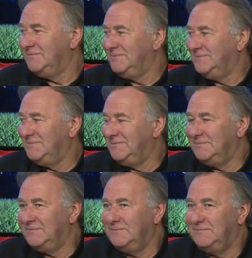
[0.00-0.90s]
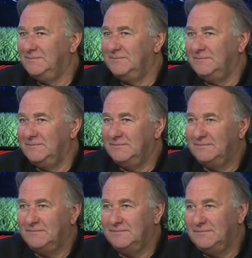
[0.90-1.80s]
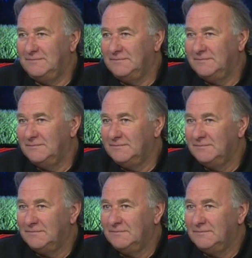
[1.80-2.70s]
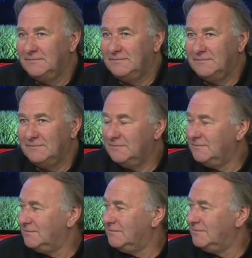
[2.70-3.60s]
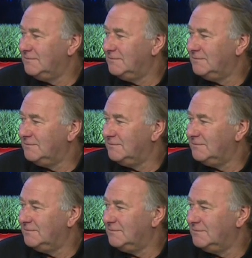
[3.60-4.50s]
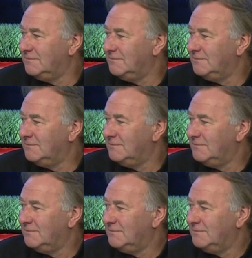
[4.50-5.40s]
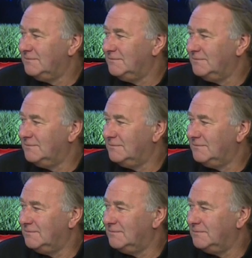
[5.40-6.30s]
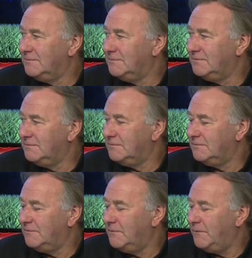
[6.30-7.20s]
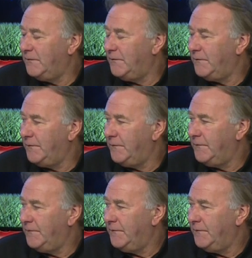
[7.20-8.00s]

This person isn't speaking.